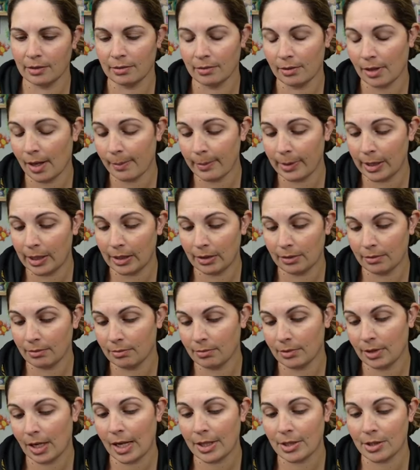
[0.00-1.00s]
I mean,
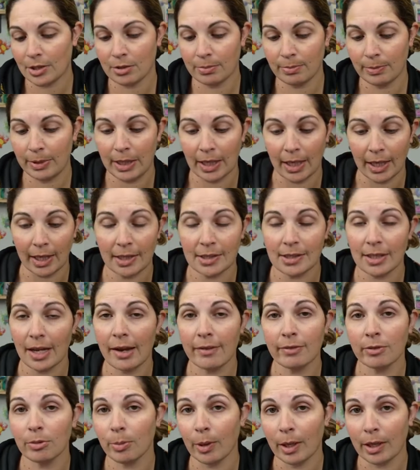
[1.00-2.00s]
not just me, I guess
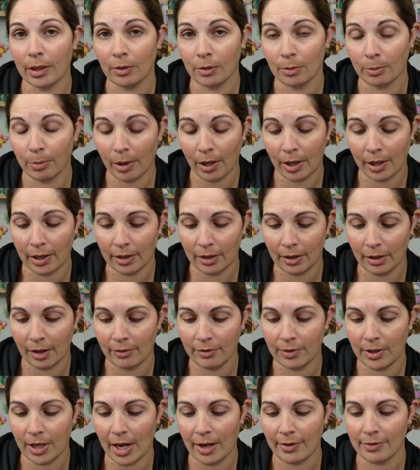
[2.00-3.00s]
everybody would probably love
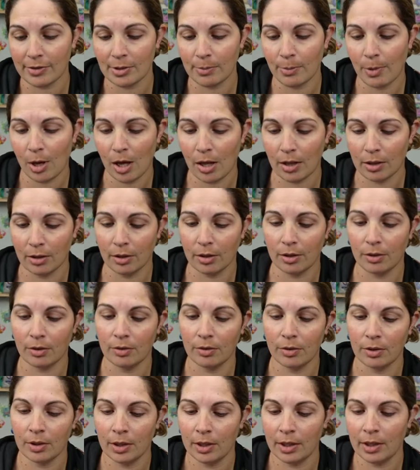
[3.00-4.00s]
to have some hollow
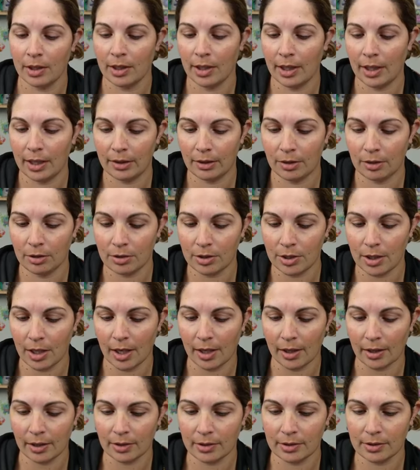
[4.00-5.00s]
in their deck.
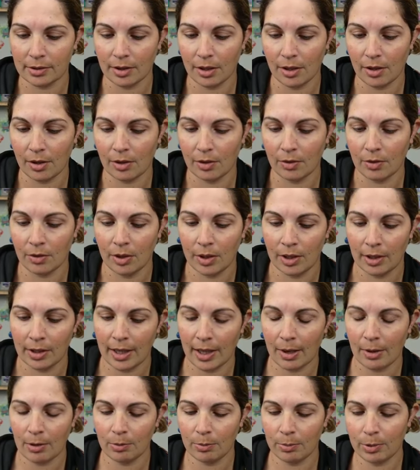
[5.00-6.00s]
So
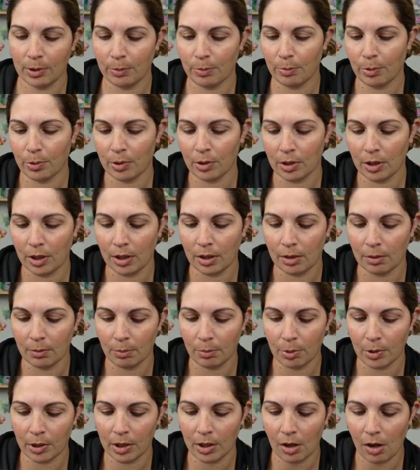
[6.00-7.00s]
that would be pretty,
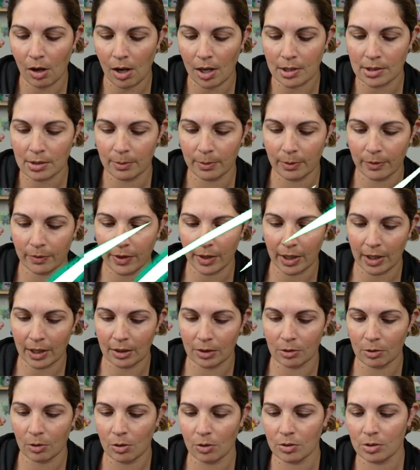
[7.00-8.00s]
pretty awesome if they could
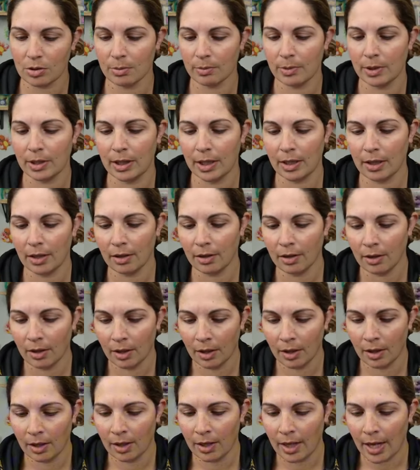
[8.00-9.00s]
throw some in there.
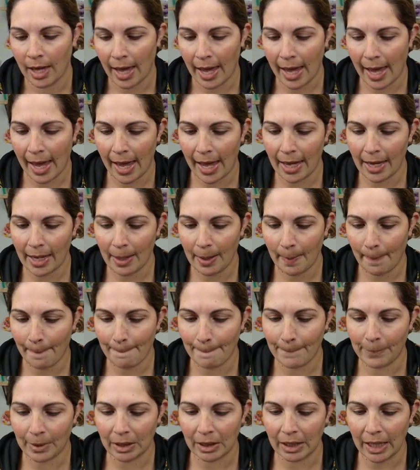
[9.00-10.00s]
A
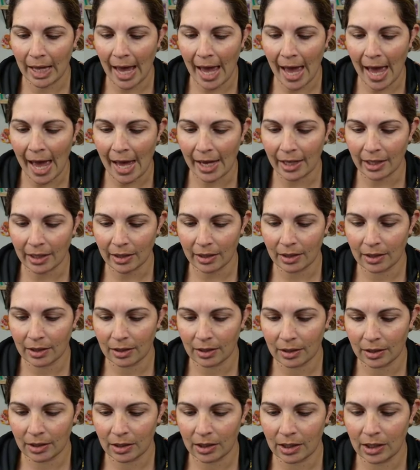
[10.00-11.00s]
black
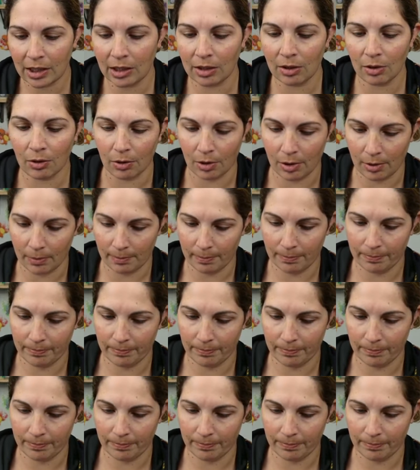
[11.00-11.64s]
Kyurem.